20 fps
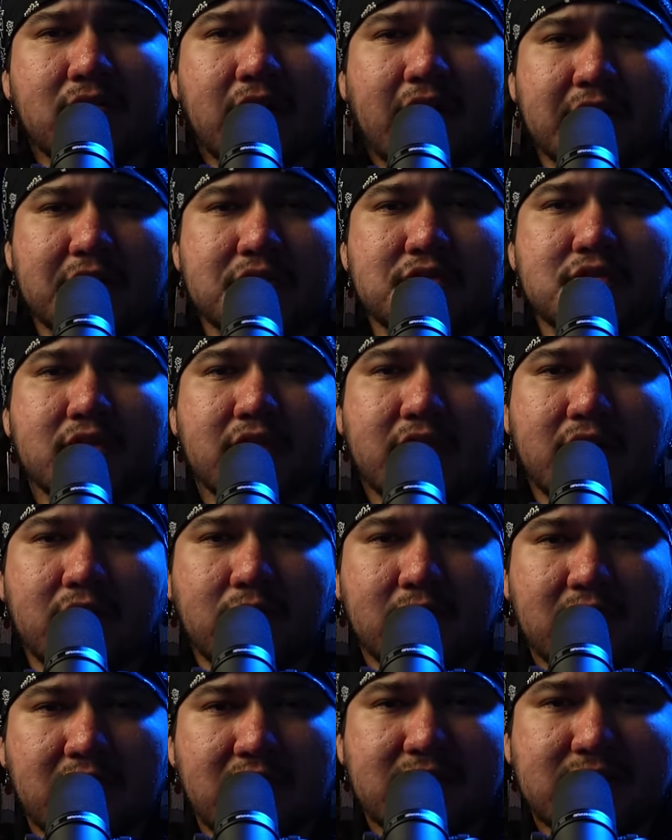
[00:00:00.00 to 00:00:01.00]
actually,
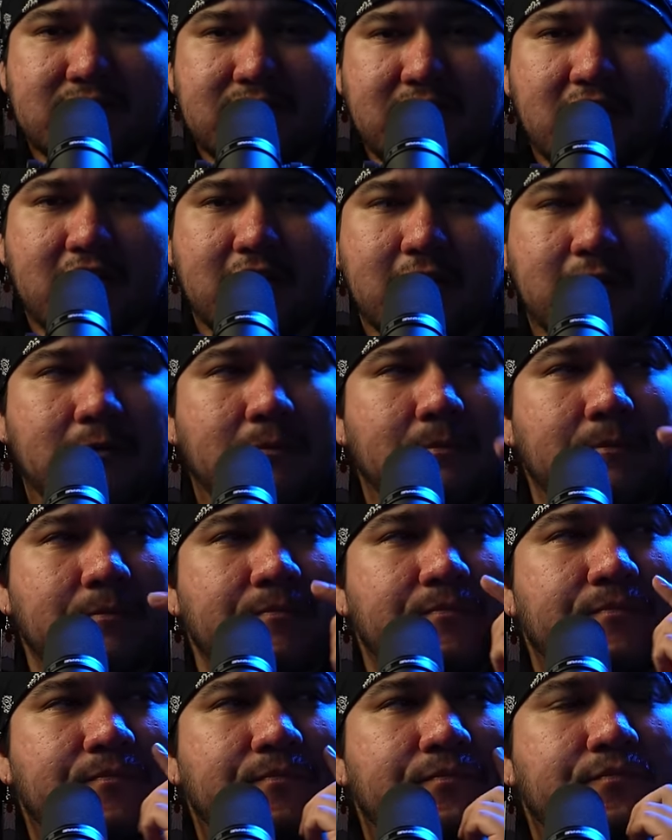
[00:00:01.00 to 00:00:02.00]
with this video.
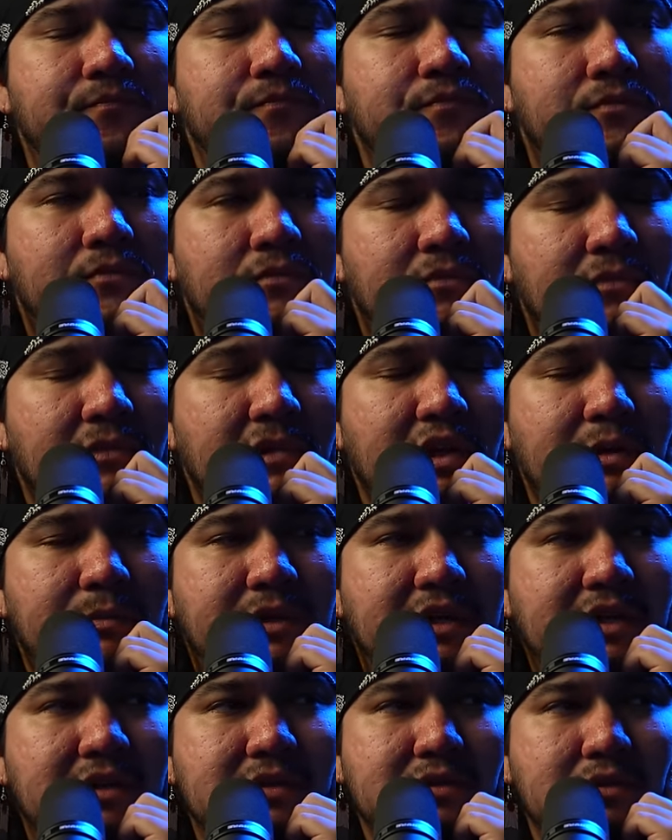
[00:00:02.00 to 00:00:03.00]
They're
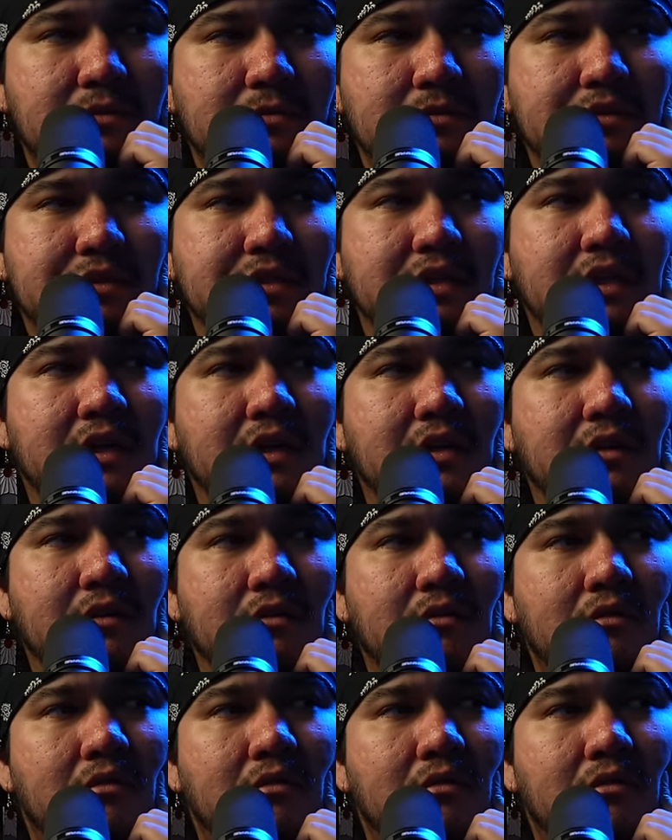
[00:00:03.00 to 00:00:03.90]
playing Tuba City.